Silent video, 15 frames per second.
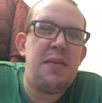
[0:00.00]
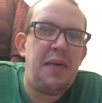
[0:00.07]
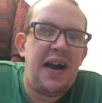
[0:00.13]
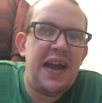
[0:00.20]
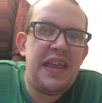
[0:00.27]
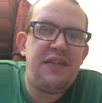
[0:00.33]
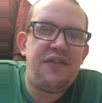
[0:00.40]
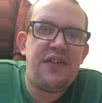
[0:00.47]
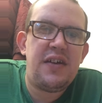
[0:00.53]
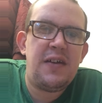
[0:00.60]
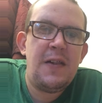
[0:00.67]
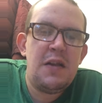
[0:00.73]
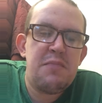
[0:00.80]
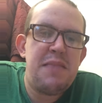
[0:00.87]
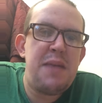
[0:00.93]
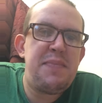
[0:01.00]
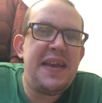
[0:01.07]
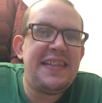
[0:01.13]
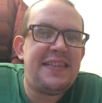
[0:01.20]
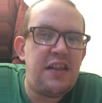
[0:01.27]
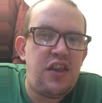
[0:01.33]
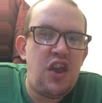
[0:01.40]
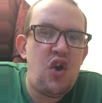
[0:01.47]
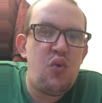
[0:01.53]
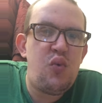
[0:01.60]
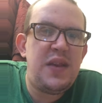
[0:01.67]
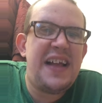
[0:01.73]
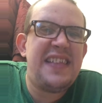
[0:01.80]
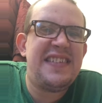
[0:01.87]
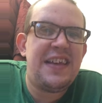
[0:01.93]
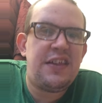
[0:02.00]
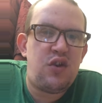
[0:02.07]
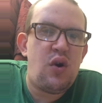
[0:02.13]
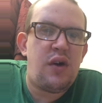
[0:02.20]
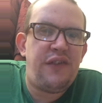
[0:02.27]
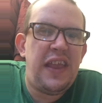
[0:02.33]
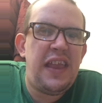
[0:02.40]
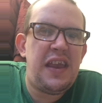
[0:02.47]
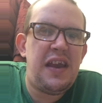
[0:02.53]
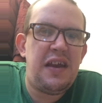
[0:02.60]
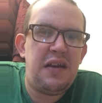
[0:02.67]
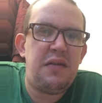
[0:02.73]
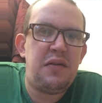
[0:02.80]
I believe. Maybe 1982, I think.